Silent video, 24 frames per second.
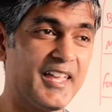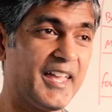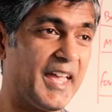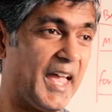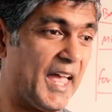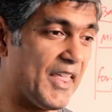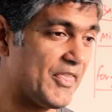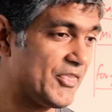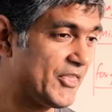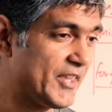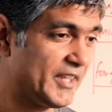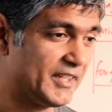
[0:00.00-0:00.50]

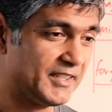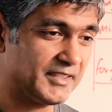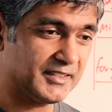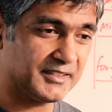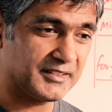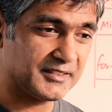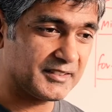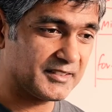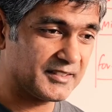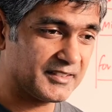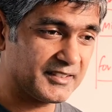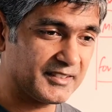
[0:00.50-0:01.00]
And
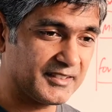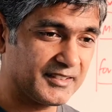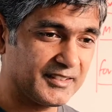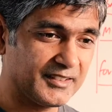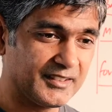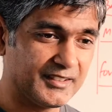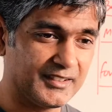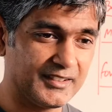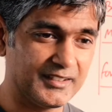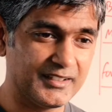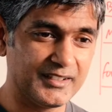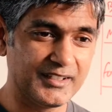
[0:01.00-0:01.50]
then
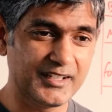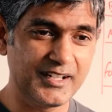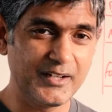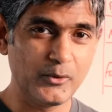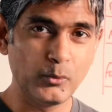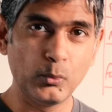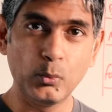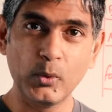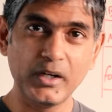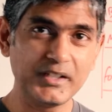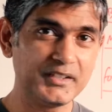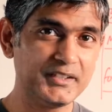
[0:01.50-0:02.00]

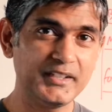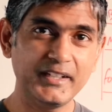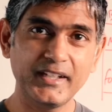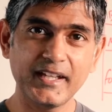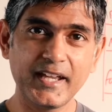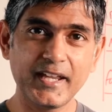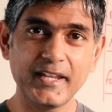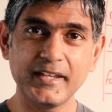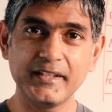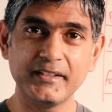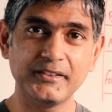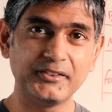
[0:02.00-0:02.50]
one day
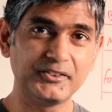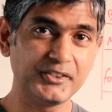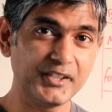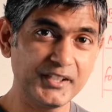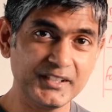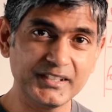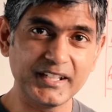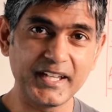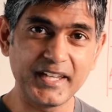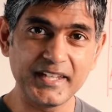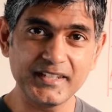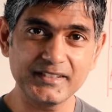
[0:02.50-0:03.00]
I
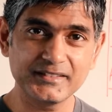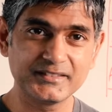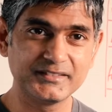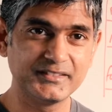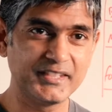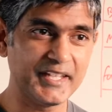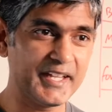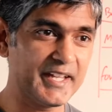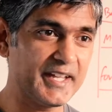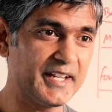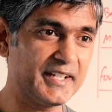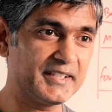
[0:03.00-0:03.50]
realized
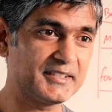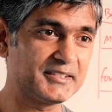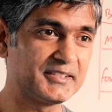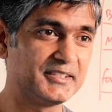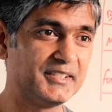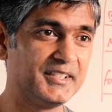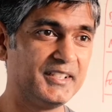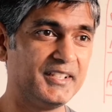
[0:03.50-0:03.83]
that